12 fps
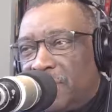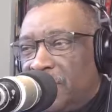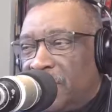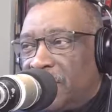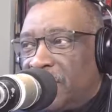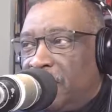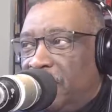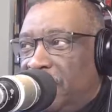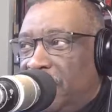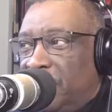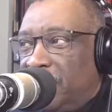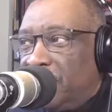I'm sure
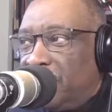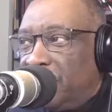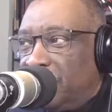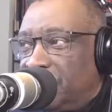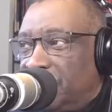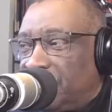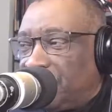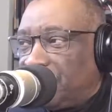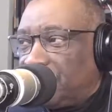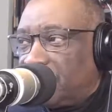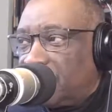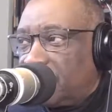some of you
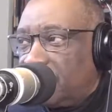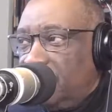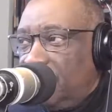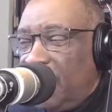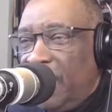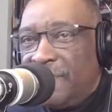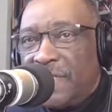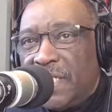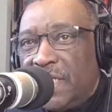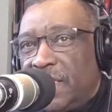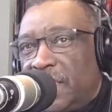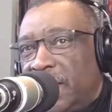have
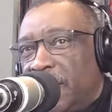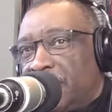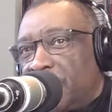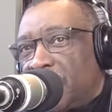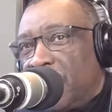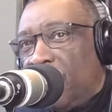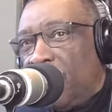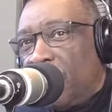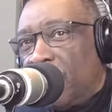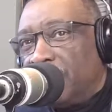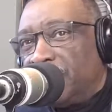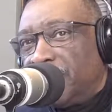seen clips
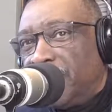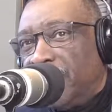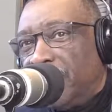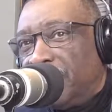or